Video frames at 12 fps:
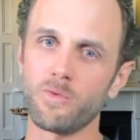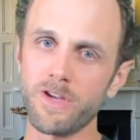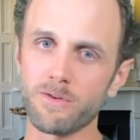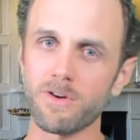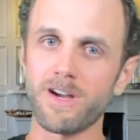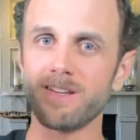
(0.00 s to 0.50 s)

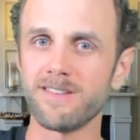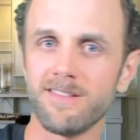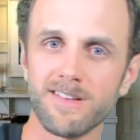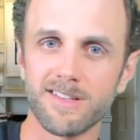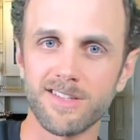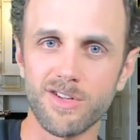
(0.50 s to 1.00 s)
We
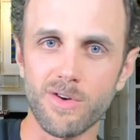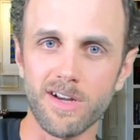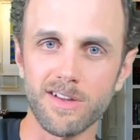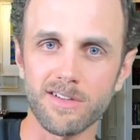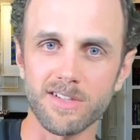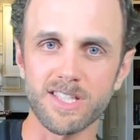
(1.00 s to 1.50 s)
run
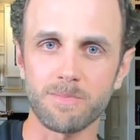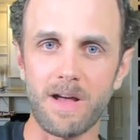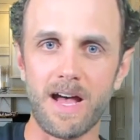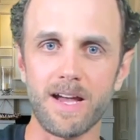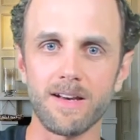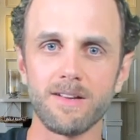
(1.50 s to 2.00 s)
to our little
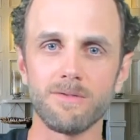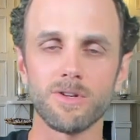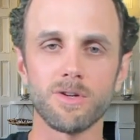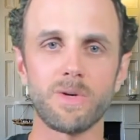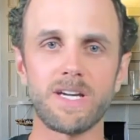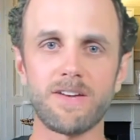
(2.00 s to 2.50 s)
spot
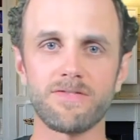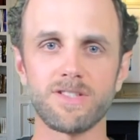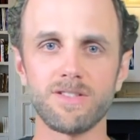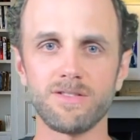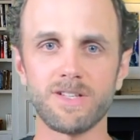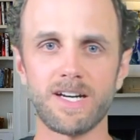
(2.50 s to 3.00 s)
where we
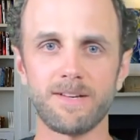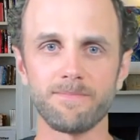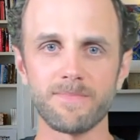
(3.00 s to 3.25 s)
have to